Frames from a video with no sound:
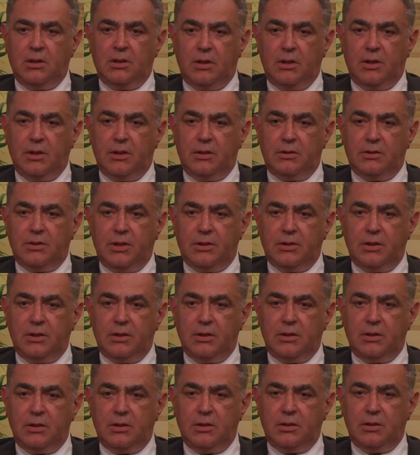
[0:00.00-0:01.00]

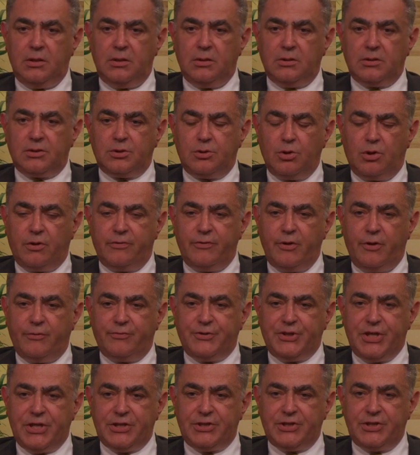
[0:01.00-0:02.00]
the story of
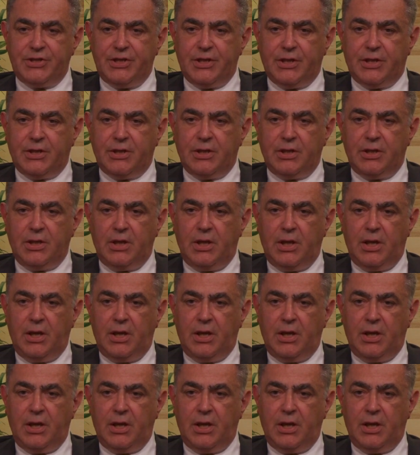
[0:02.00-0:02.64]
Chechnya